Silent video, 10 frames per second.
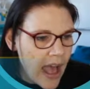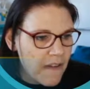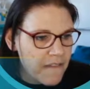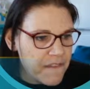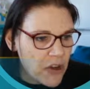
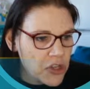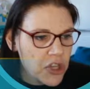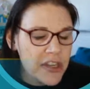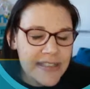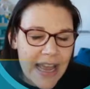
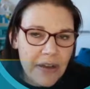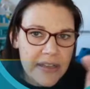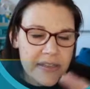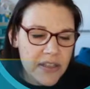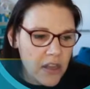function down
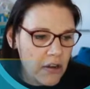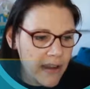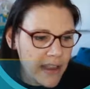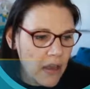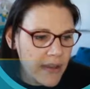into the
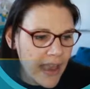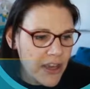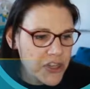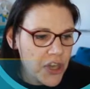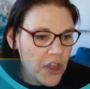correct
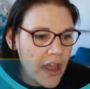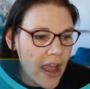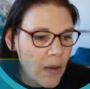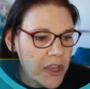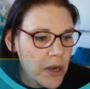location,
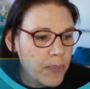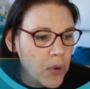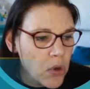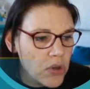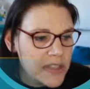and we're going to
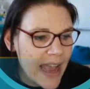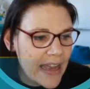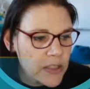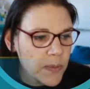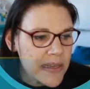put,
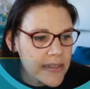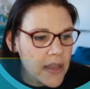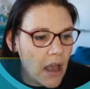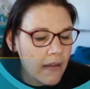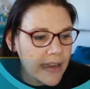as we
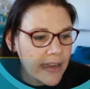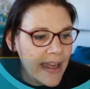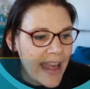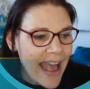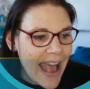design
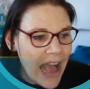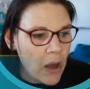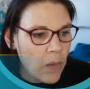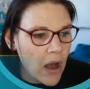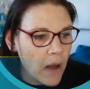
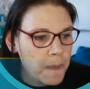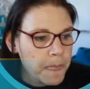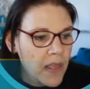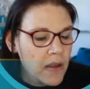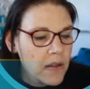our
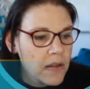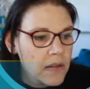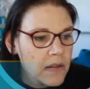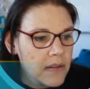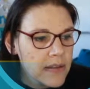
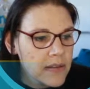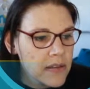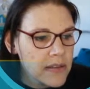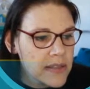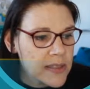
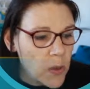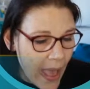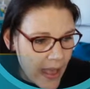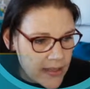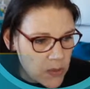
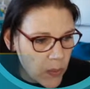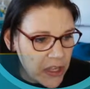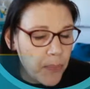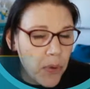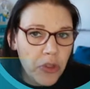squares, we're
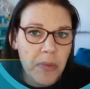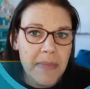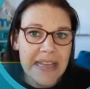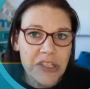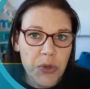going to put them
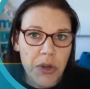into an